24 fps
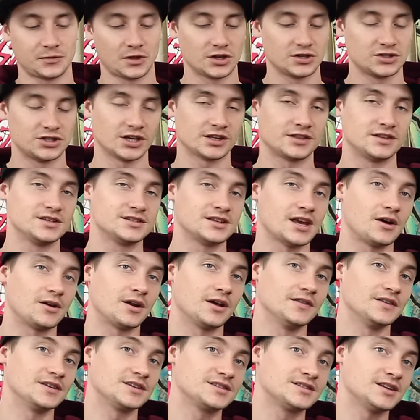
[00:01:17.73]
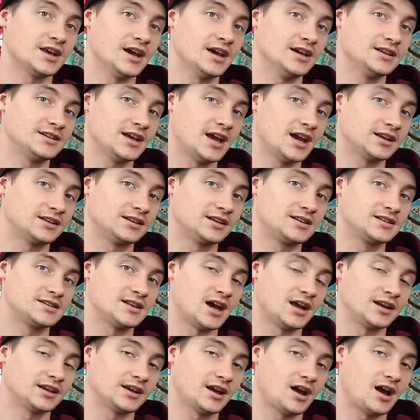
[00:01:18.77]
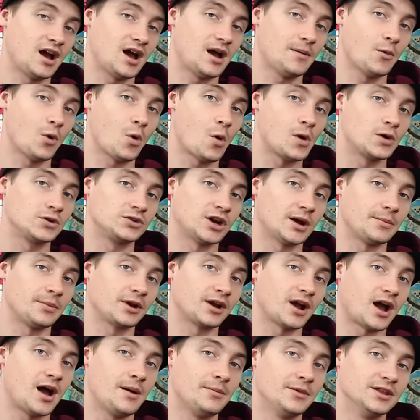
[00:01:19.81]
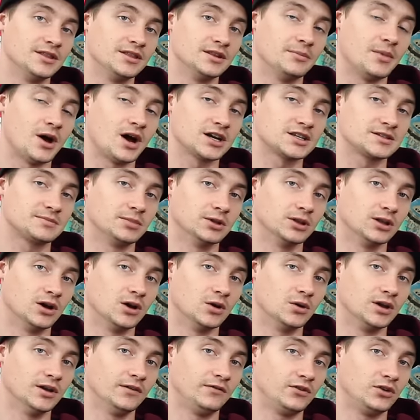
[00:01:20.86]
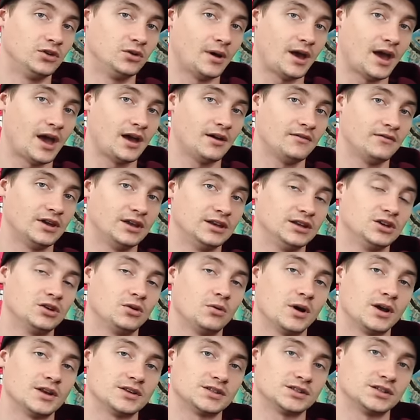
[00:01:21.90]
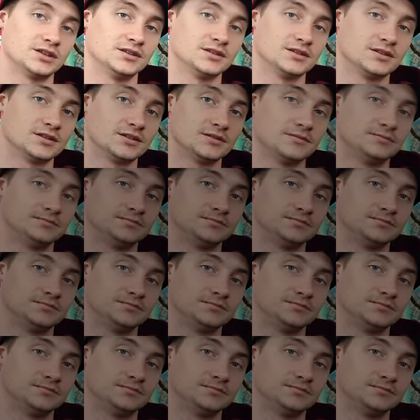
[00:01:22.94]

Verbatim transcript: Check these out on the site, tactics.com, or drop a comment in the box below if you have any questions.